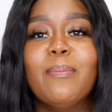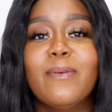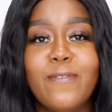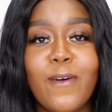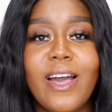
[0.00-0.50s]

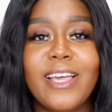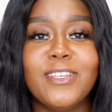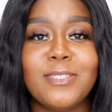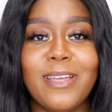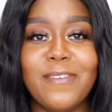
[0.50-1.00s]
before I
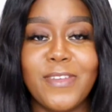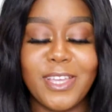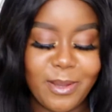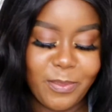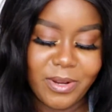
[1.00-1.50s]
use my
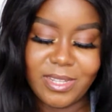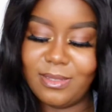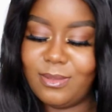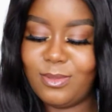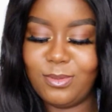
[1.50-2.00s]

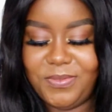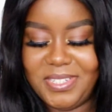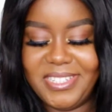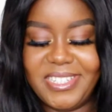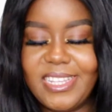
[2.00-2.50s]
fingerprint to
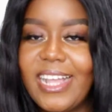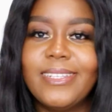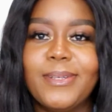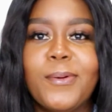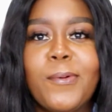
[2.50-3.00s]

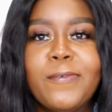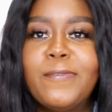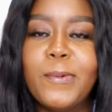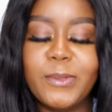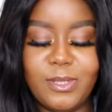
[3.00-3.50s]
redesign the whole
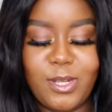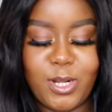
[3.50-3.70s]
phone.